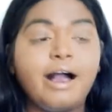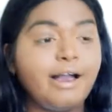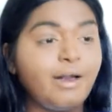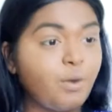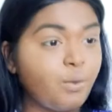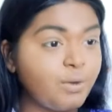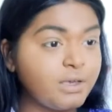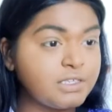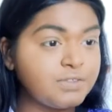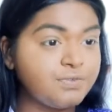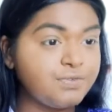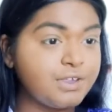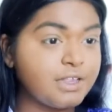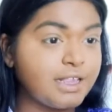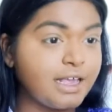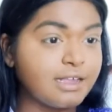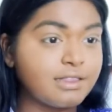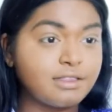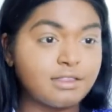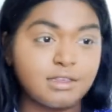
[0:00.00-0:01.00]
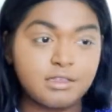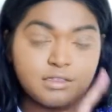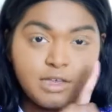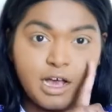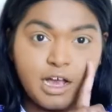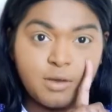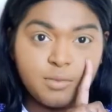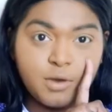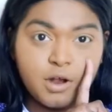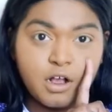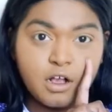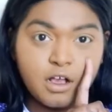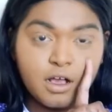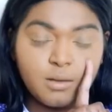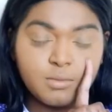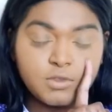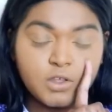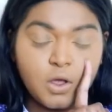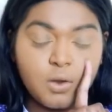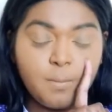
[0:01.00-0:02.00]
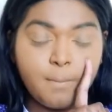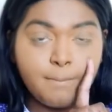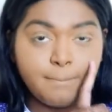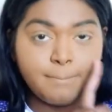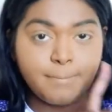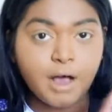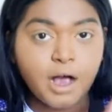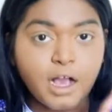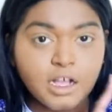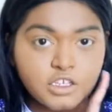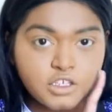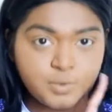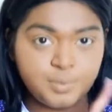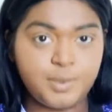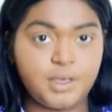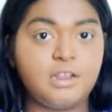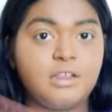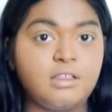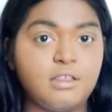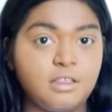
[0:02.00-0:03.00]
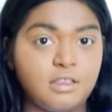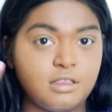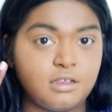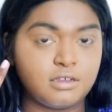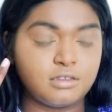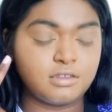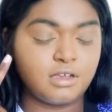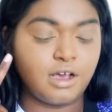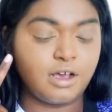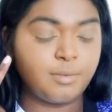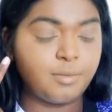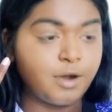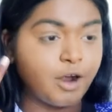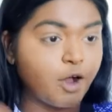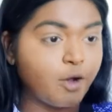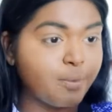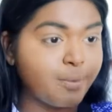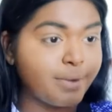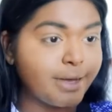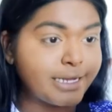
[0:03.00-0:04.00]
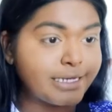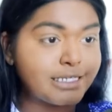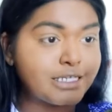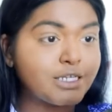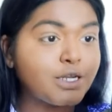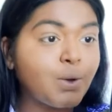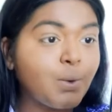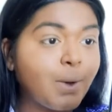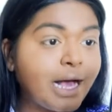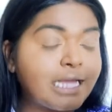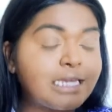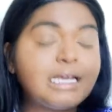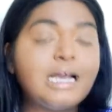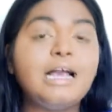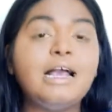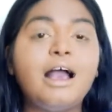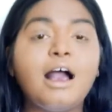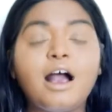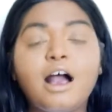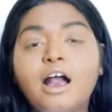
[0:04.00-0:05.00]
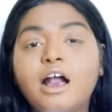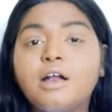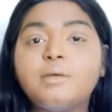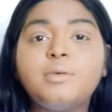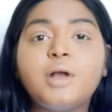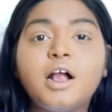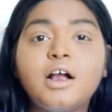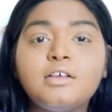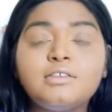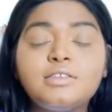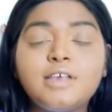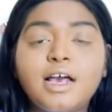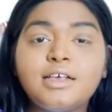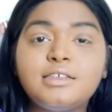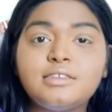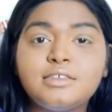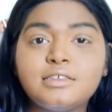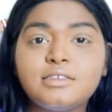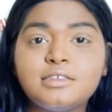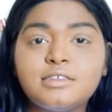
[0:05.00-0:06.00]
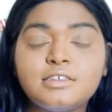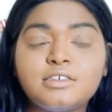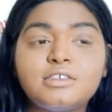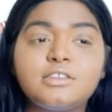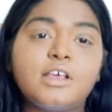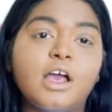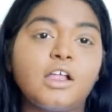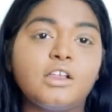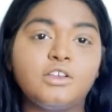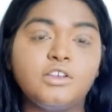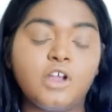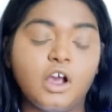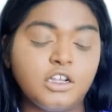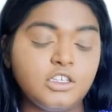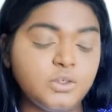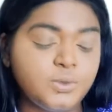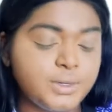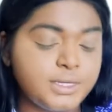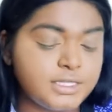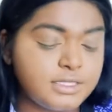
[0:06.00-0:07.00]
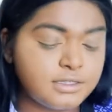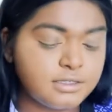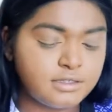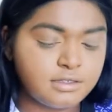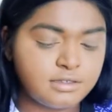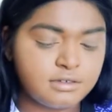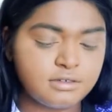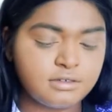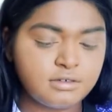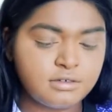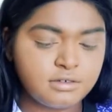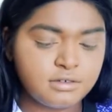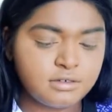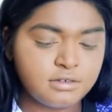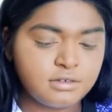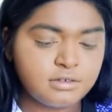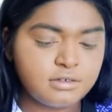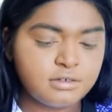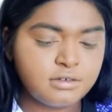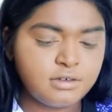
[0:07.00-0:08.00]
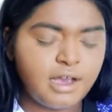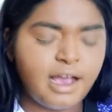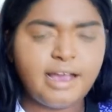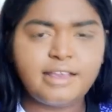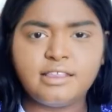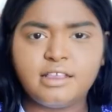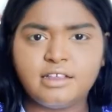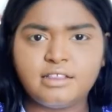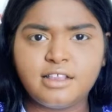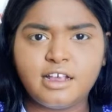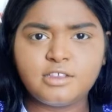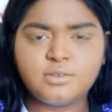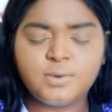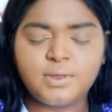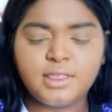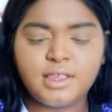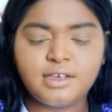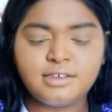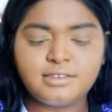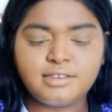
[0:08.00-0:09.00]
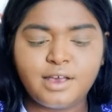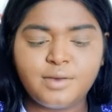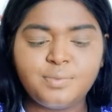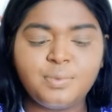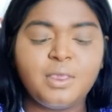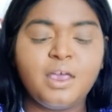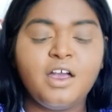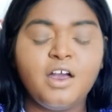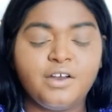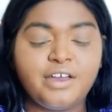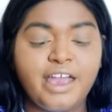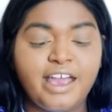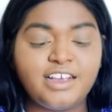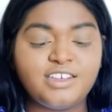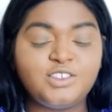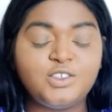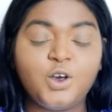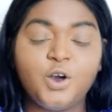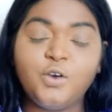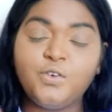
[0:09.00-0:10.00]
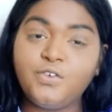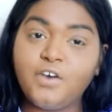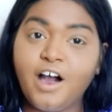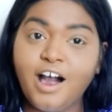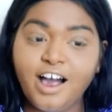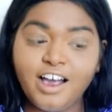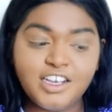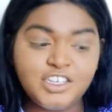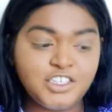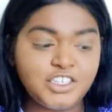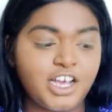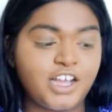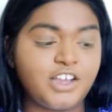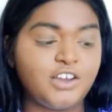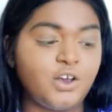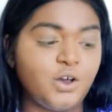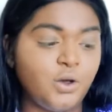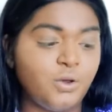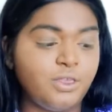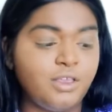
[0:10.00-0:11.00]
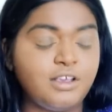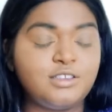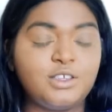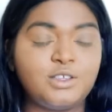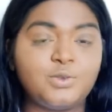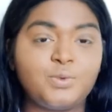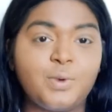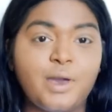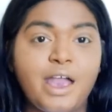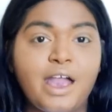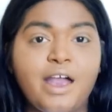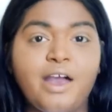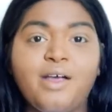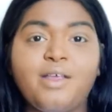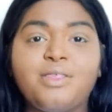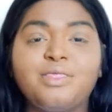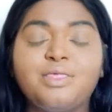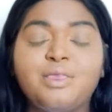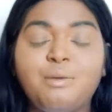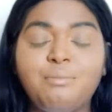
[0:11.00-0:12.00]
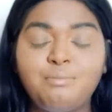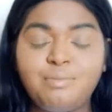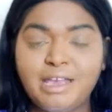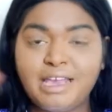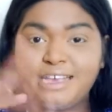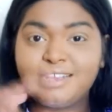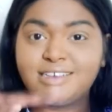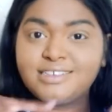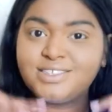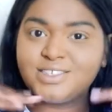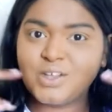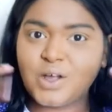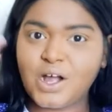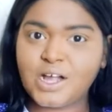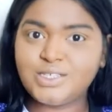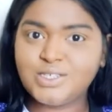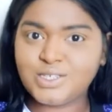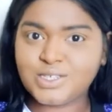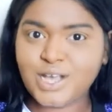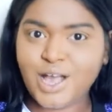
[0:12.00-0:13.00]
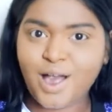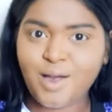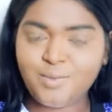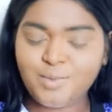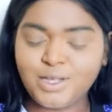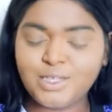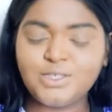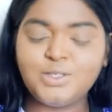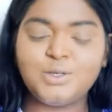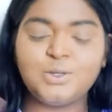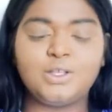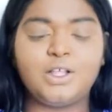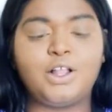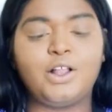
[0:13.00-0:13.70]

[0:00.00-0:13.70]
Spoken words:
I always feel like this eyebrow comes out much better than this eyebrow, but you know what? Eyebrows are sisters and not twins. I think that's what they say. Okay, so for eyeshadow, this is where the pink starts to come into